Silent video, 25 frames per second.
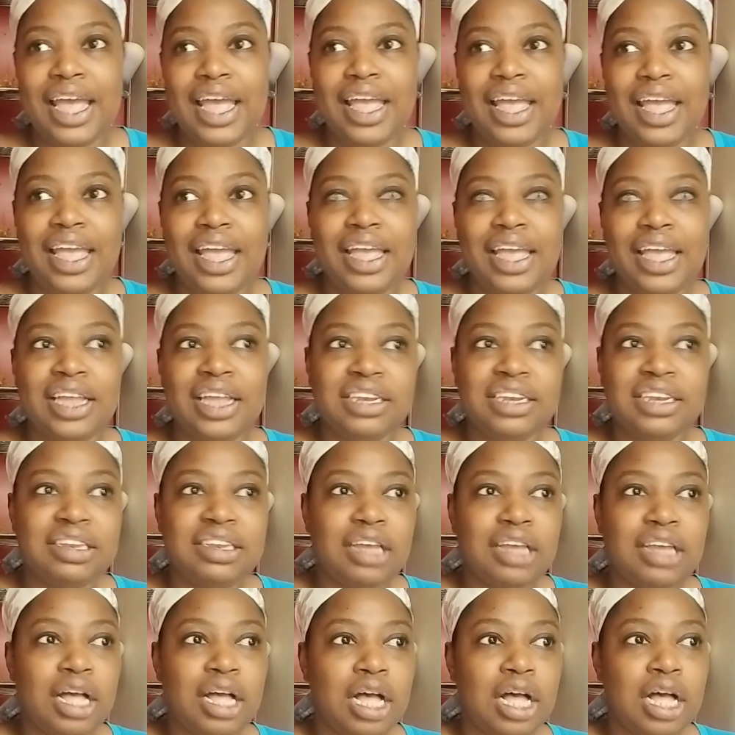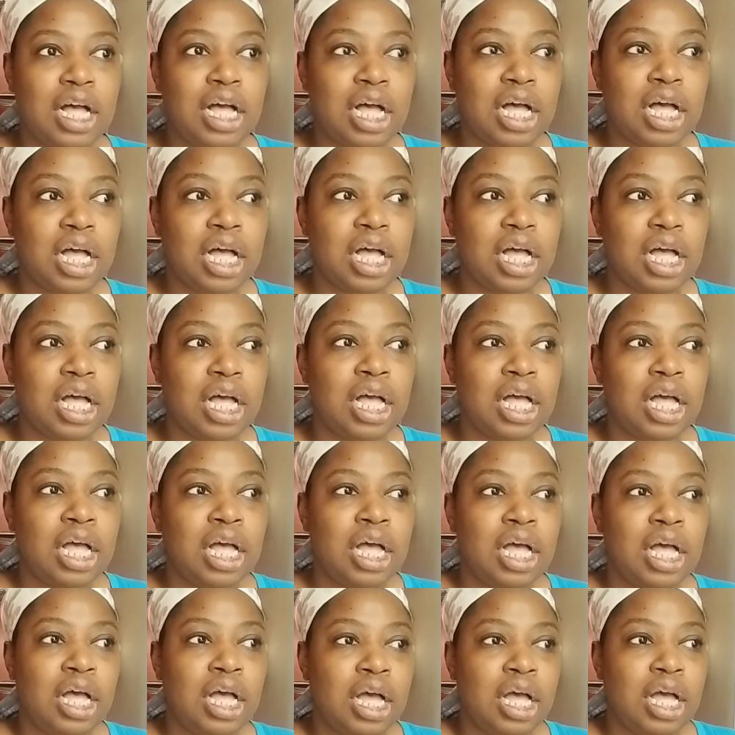and
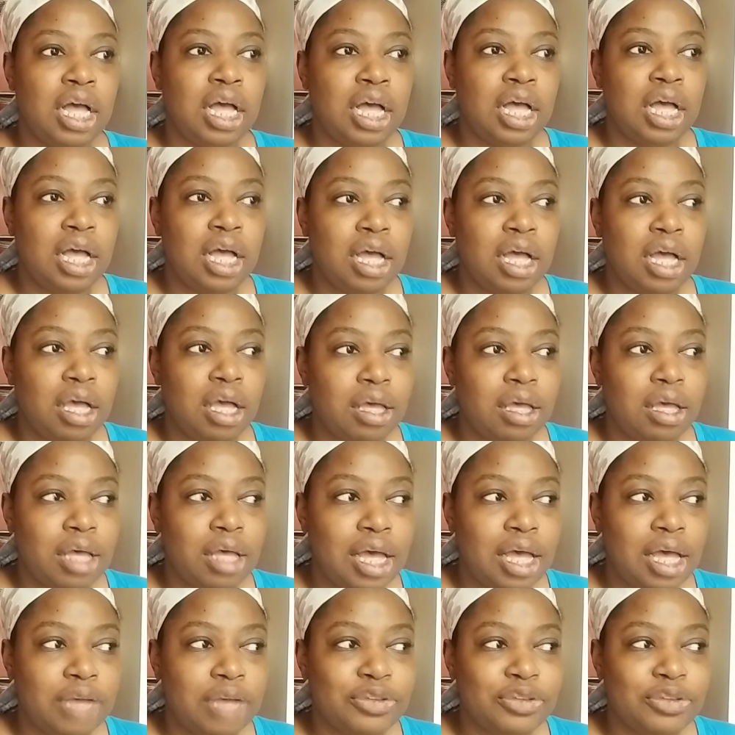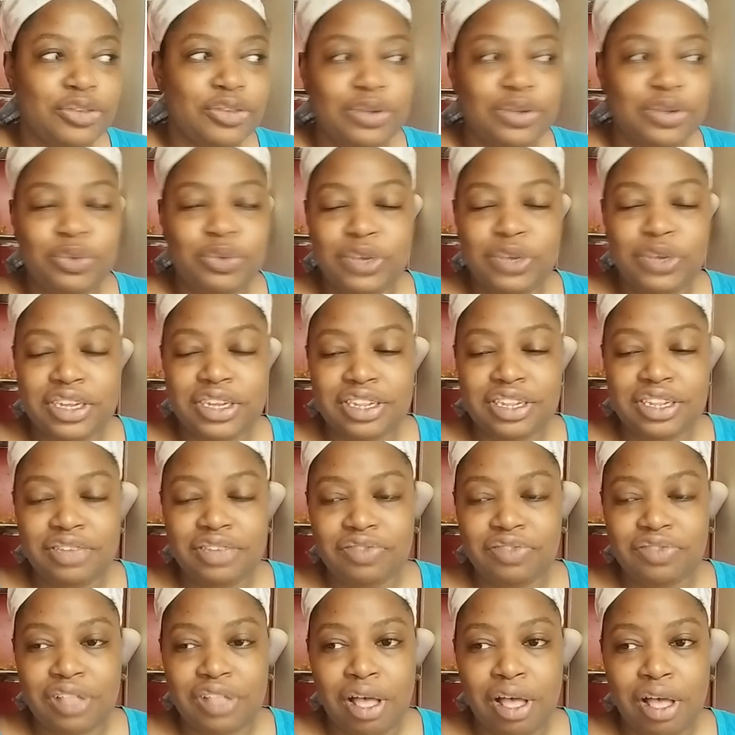I was doing weekly
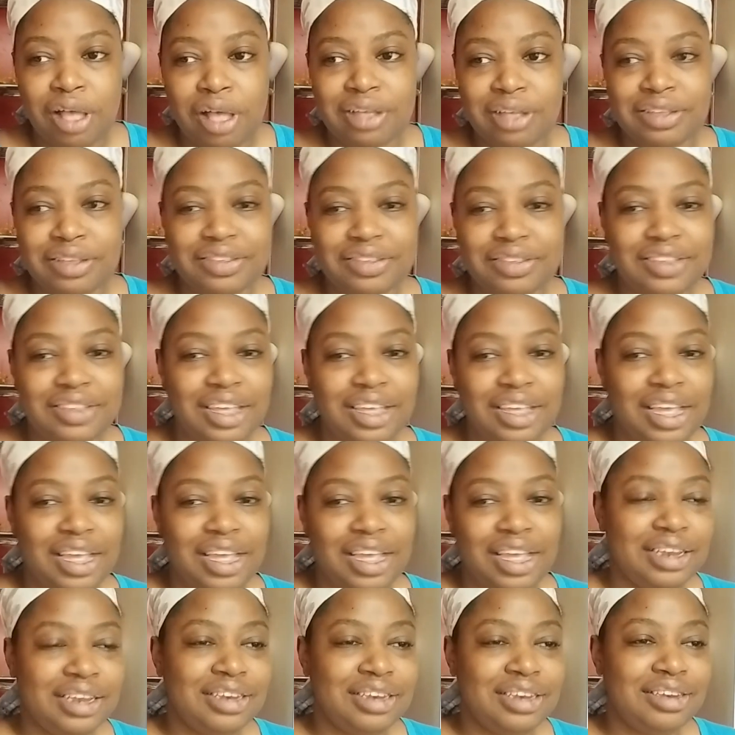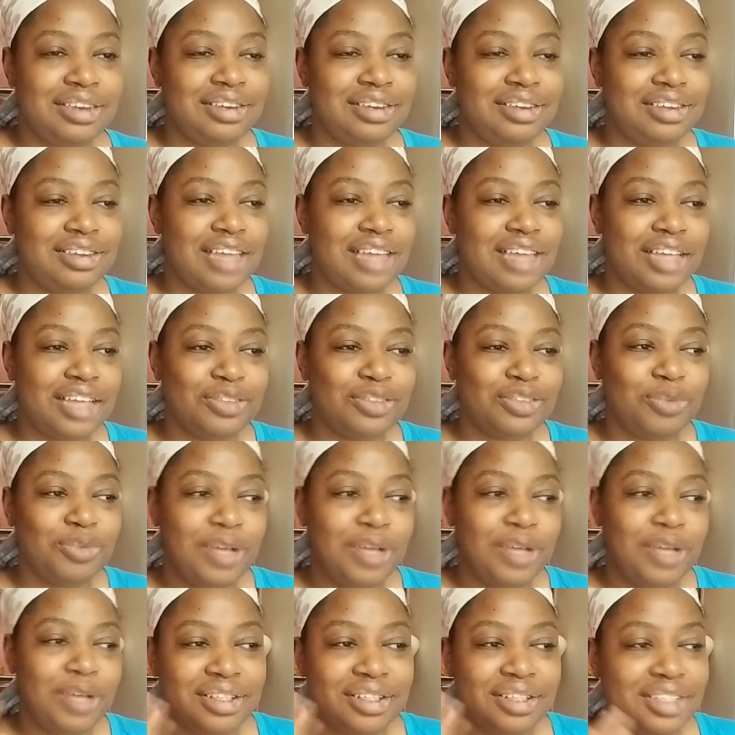vlogs and as
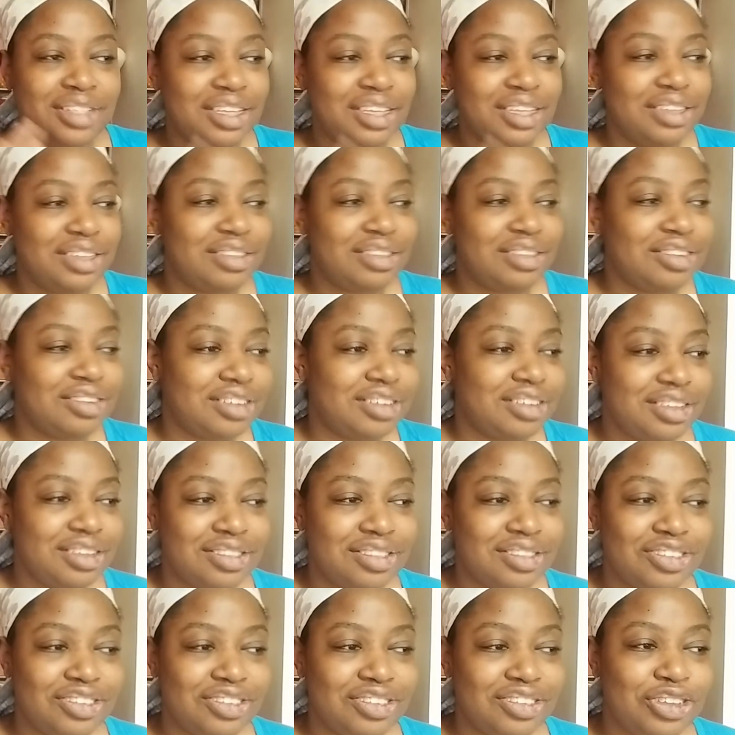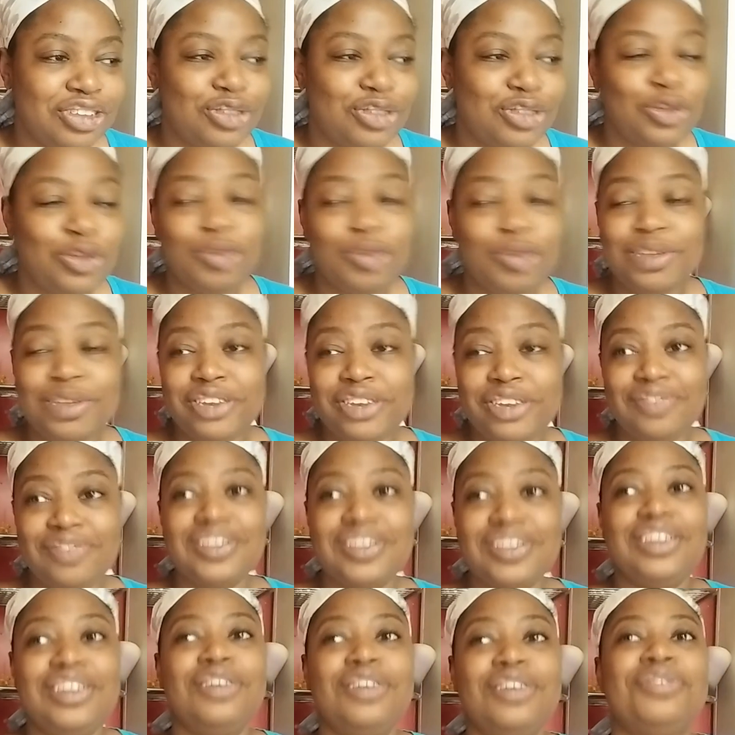well. It's just too many
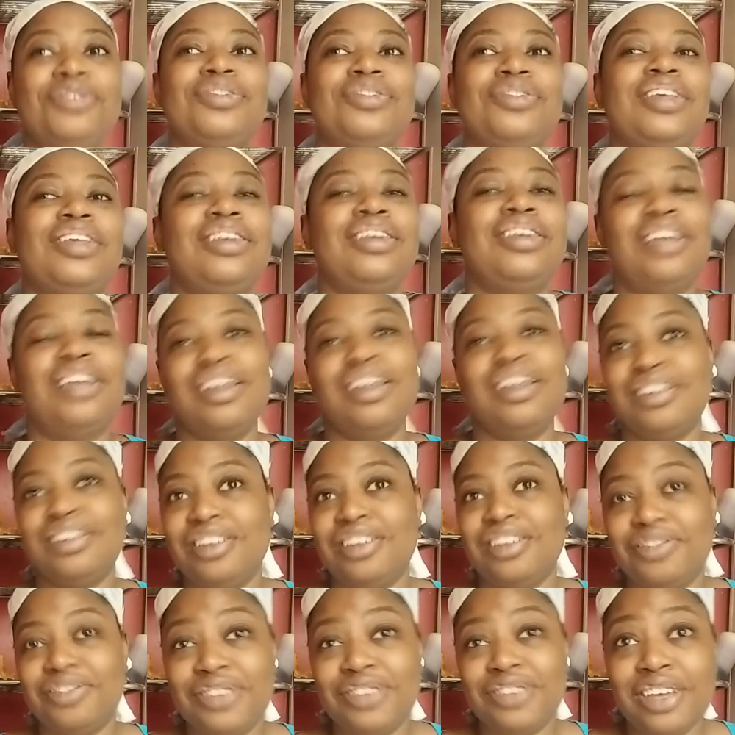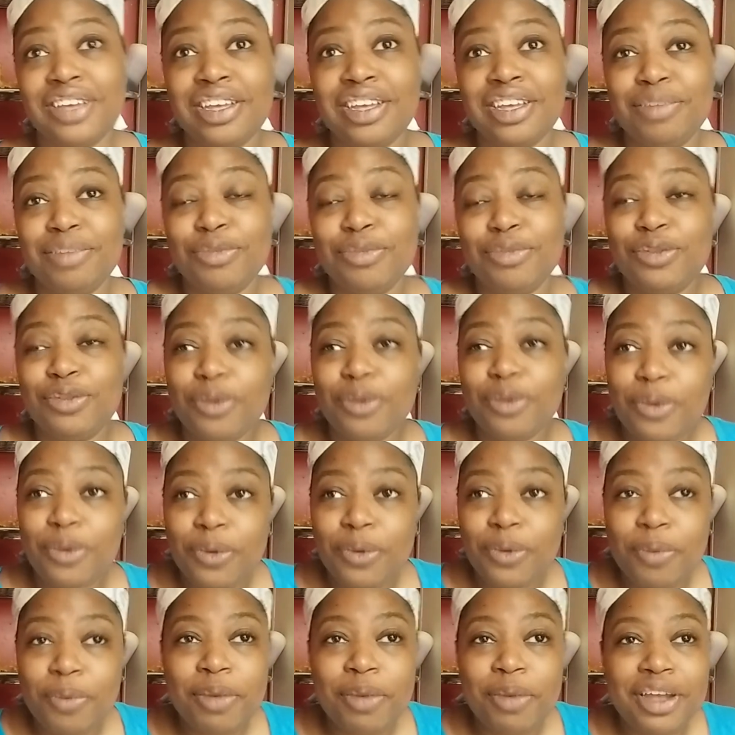videos and not enough time.
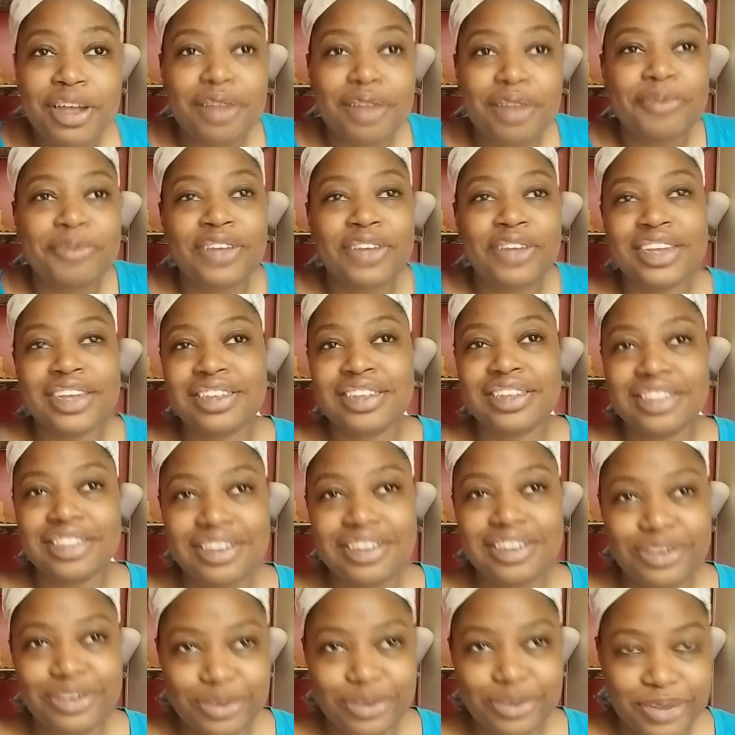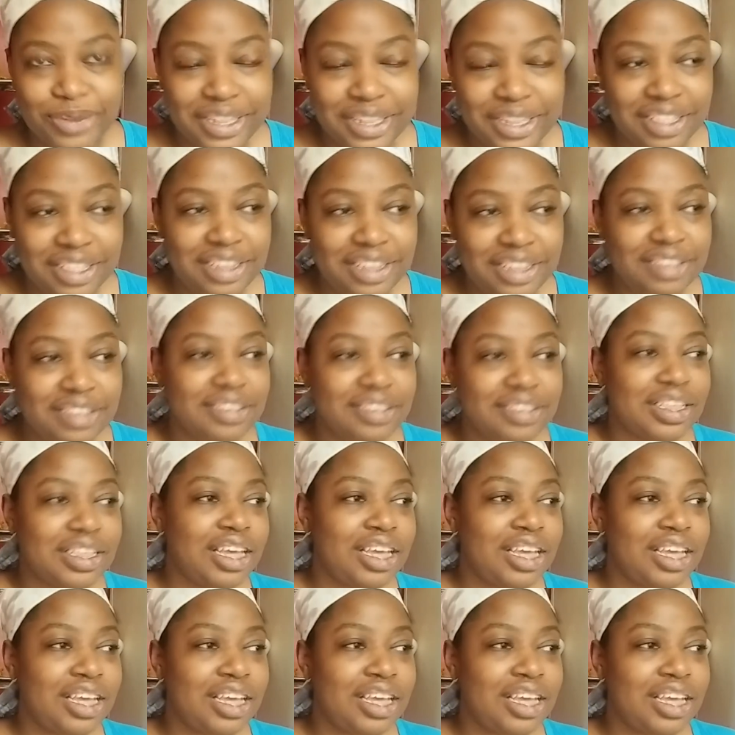So, but I'm finally doing this.